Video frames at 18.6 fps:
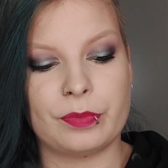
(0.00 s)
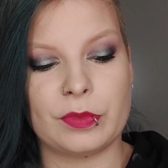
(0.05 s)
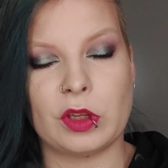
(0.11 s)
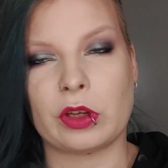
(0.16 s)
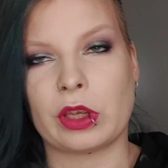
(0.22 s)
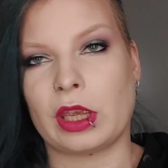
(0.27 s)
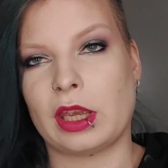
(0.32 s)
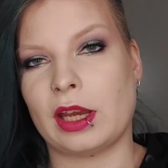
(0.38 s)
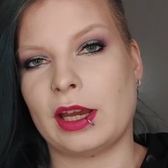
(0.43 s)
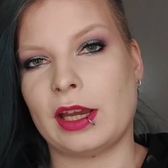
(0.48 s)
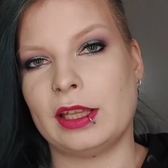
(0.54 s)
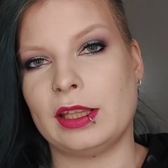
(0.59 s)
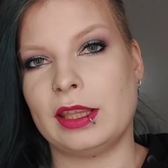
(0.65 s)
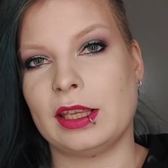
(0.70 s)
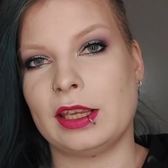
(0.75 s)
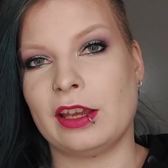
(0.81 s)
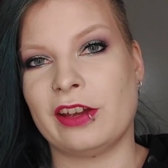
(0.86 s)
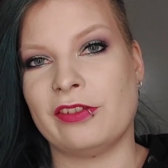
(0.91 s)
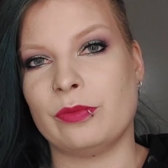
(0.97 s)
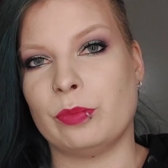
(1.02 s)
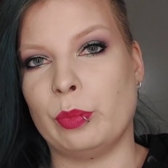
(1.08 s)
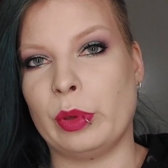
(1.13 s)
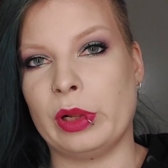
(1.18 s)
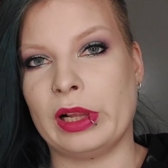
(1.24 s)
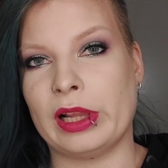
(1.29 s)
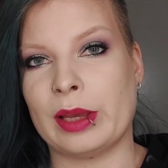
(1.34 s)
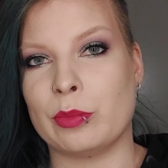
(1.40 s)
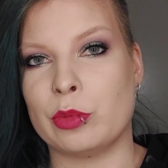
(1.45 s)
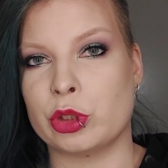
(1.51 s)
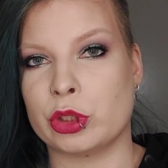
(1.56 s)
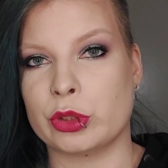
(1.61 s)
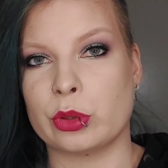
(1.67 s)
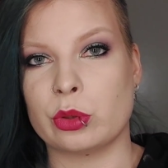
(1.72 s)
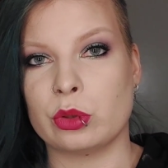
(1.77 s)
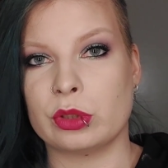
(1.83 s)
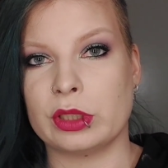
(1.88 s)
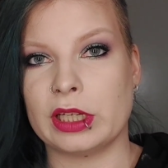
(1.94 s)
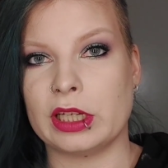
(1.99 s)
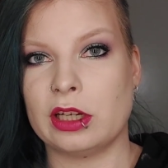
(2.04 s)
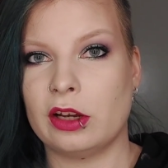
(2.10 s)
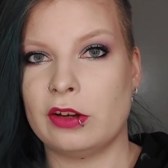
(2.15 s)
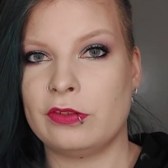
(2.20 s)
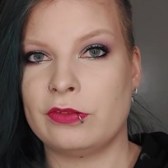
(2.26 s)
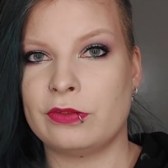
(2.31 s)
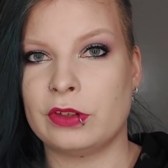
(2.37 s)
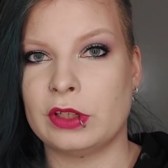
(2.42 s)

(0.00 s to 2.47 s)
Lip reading: Okay, I think I've blabbered on enough.